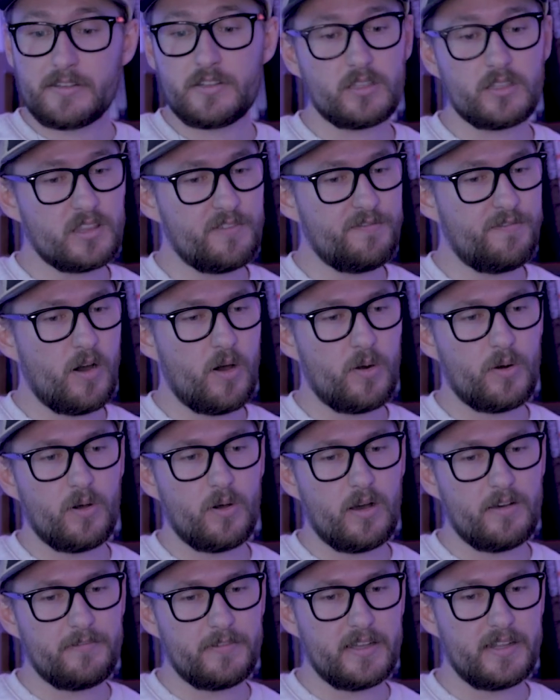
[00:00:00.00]
took the photo
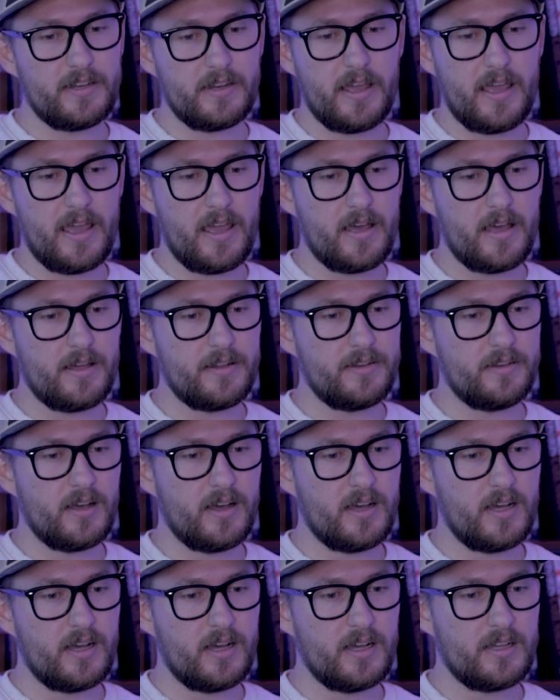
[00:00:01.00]
of it, and
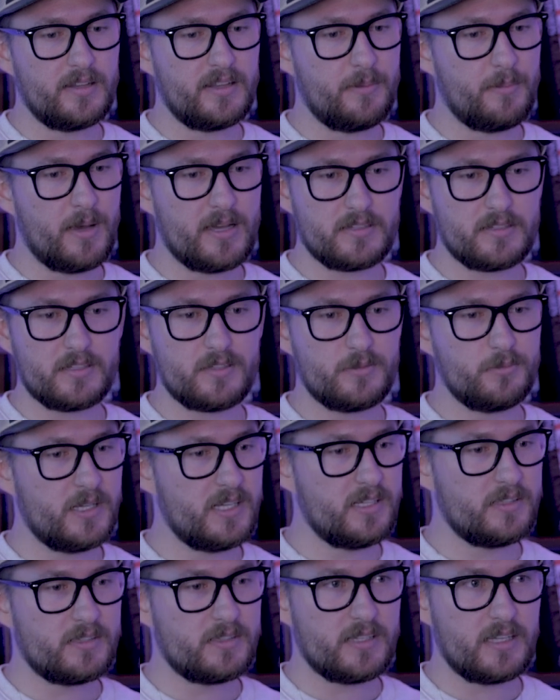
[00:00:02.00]
they messaged me
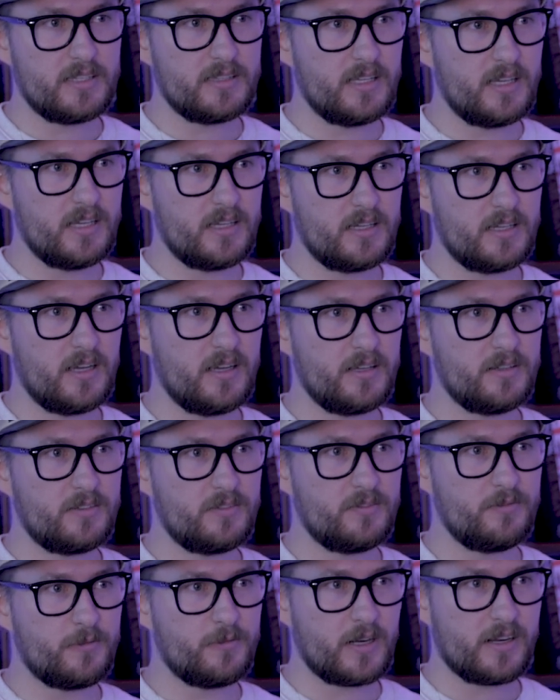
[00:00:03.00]
and said that I
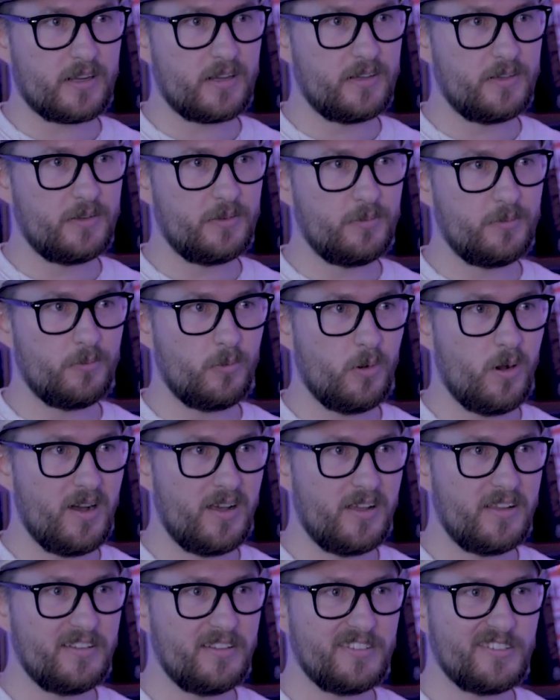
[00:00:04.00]
freaking
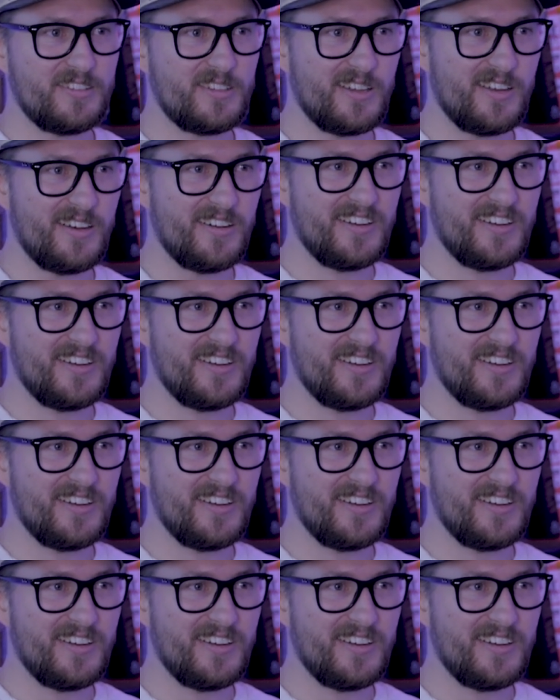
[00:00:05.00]
won. So.